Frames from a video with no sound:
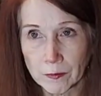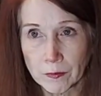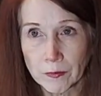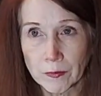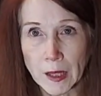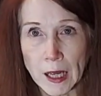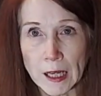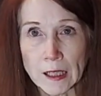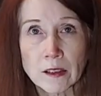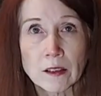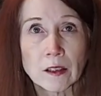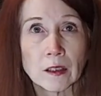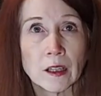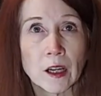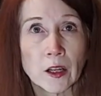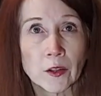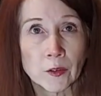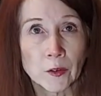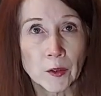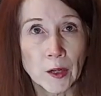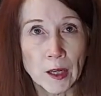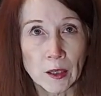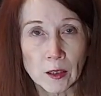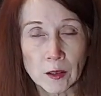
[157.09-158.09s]
that's
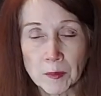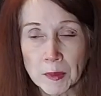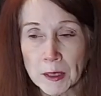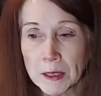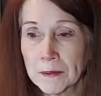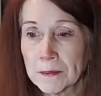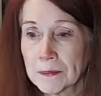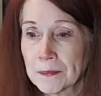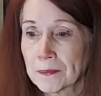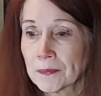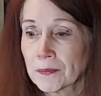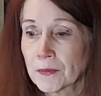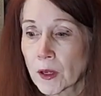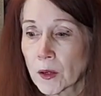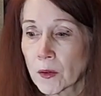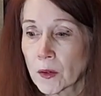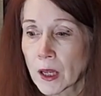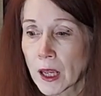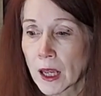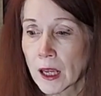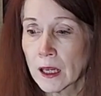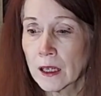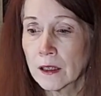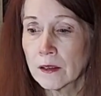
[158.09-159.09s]
another element.
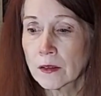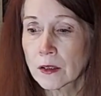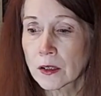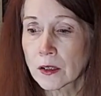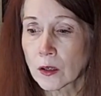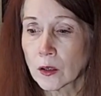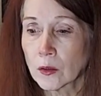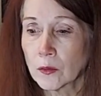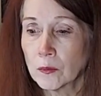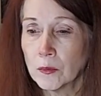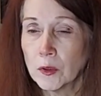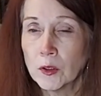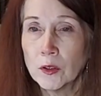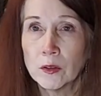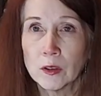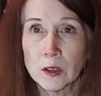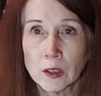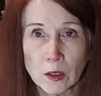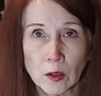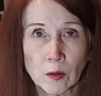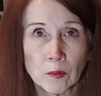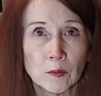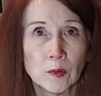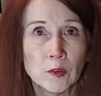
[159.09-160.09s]
Okay, so
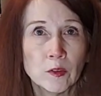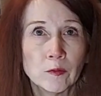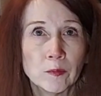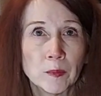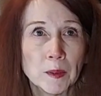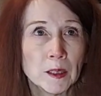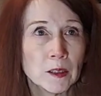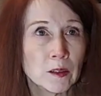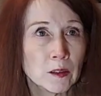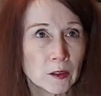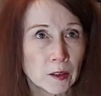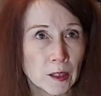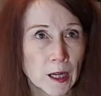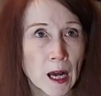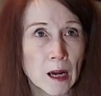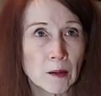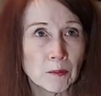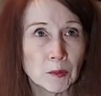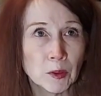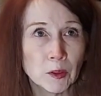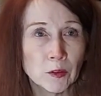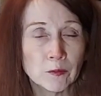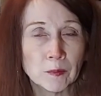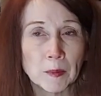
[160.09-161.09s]
movement or
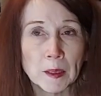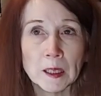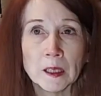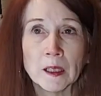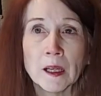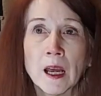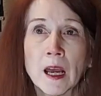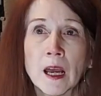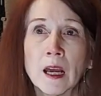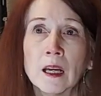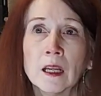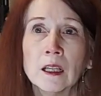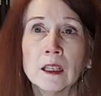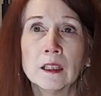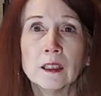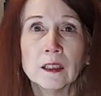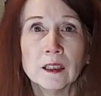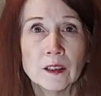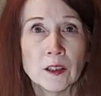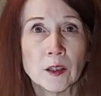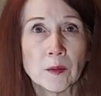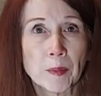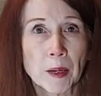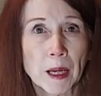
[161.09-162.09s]
not movement
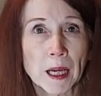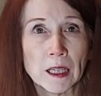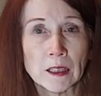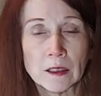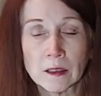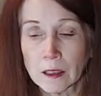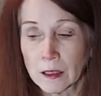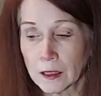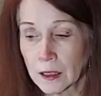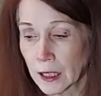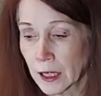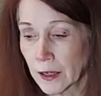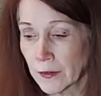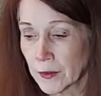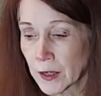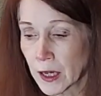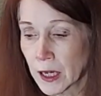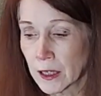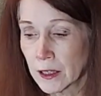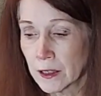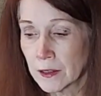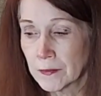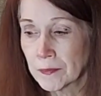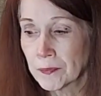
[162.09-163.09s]
in the painting. And
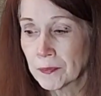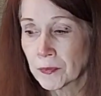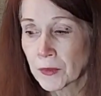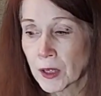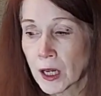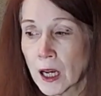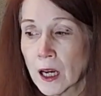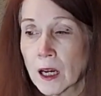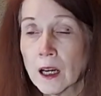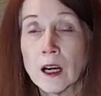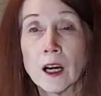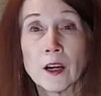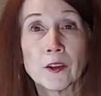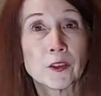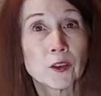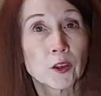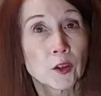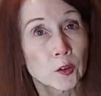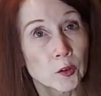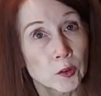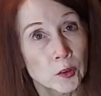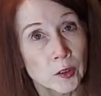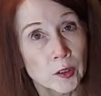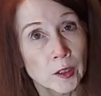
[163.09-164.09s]
then a
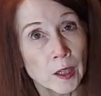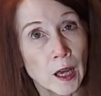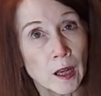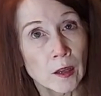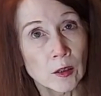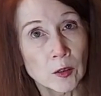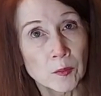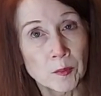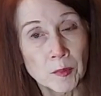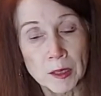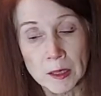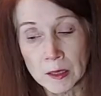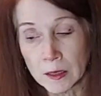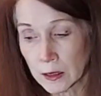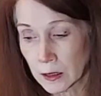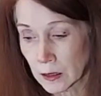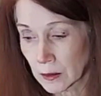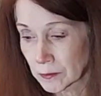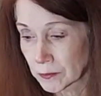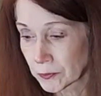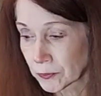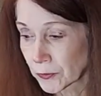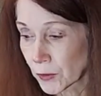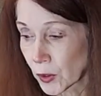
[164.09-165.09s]
third element
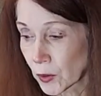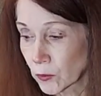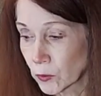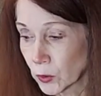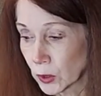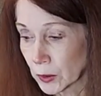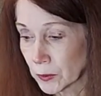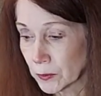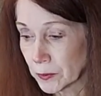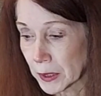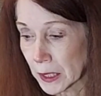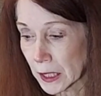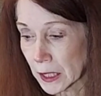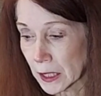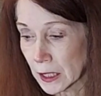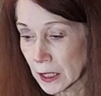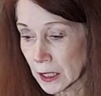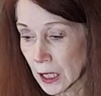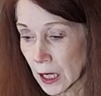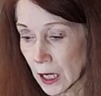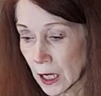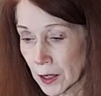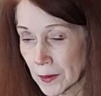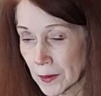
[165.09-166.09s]
will be